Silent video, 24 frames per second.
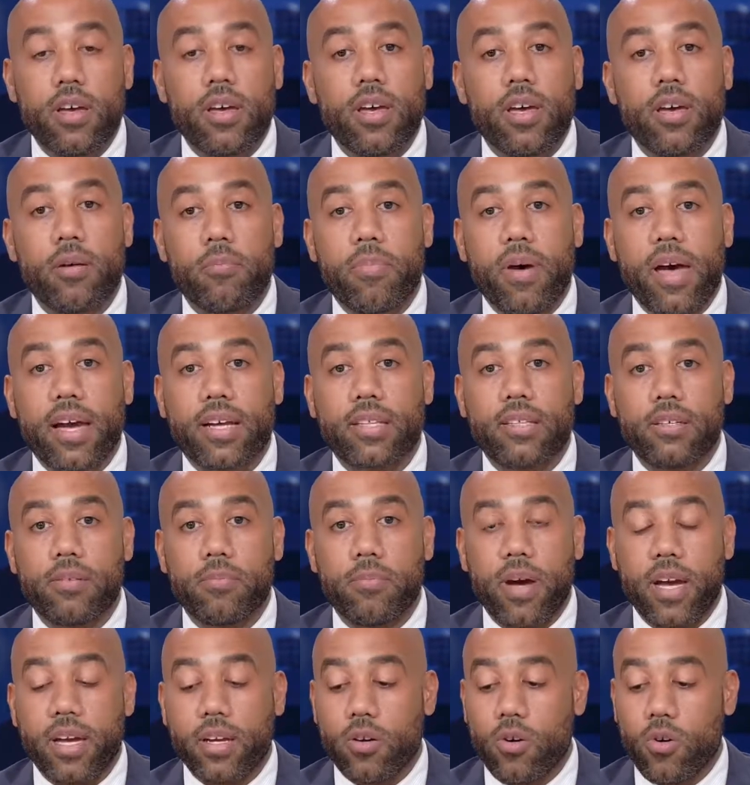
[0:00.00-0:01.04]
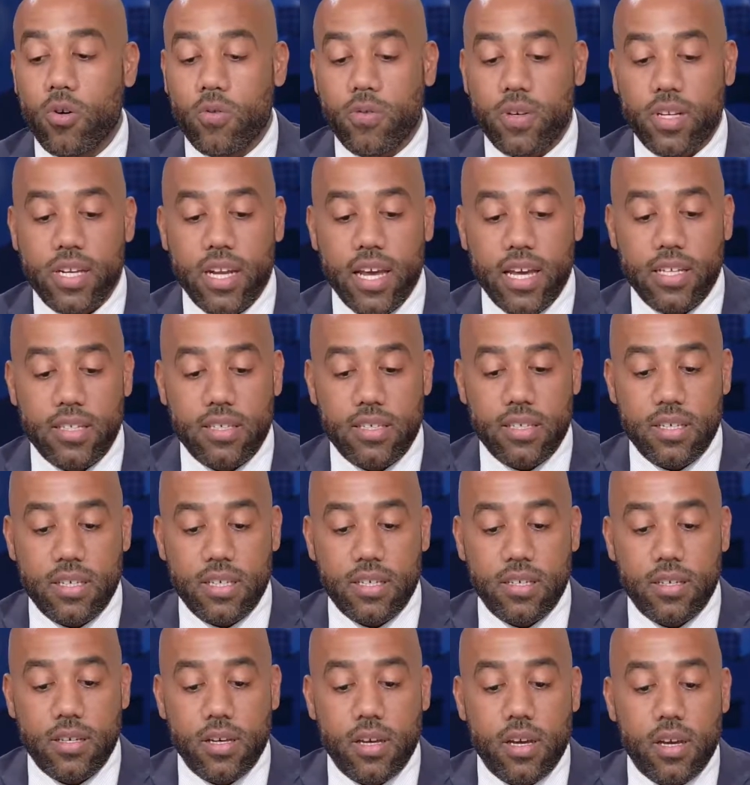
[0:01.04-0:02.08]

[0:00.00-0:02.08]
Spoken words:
impacted by COVID-19.